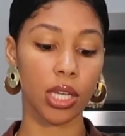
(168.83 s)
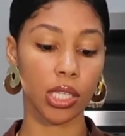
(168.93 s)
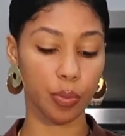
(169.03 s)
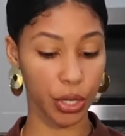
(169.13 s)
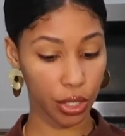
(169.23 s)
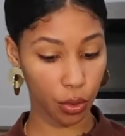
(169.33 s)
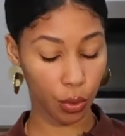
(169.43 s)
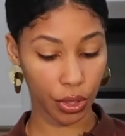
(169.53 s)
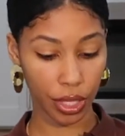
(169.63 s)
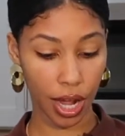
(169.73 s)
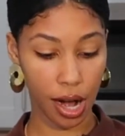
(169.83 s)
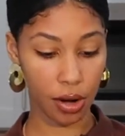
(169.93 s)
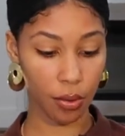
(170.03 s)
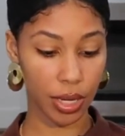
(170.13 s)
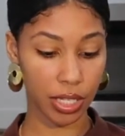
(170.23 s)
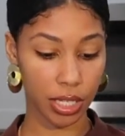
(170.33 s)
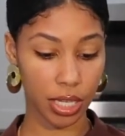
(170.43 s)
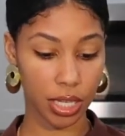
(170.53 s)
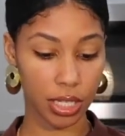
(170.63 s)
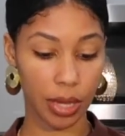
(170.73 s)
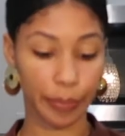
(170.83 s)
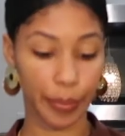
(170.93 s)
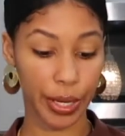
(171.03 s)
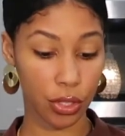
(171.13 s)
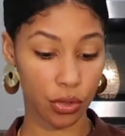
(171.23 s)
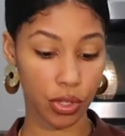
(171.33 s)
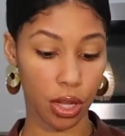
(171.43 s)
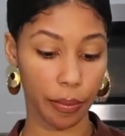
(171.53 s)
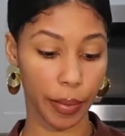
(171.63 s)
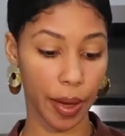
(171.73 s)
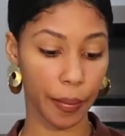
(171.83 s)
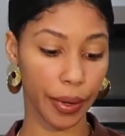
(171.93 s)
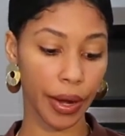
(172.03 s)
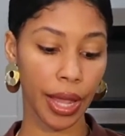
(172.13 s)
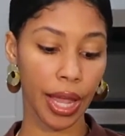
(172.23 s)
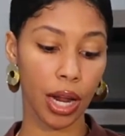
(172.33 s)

Sprinkle with the caraway seeds and a pinch of salt and pepper,